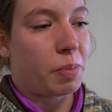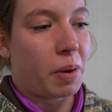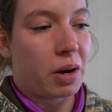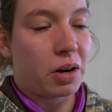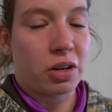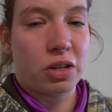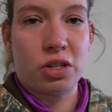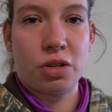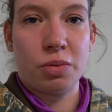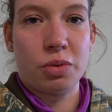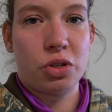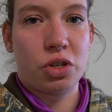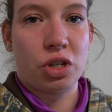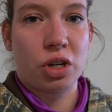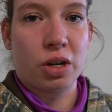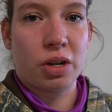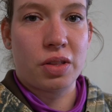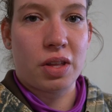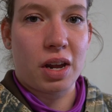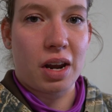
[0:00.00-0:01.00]
better to
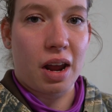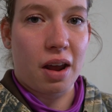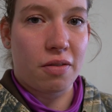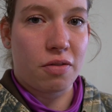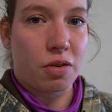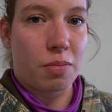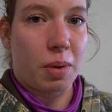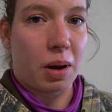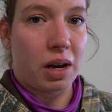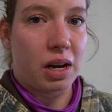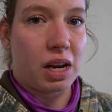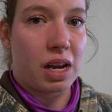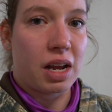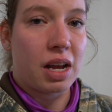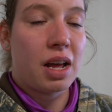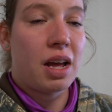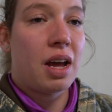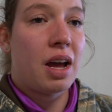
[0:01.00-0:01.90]
ensure that everybody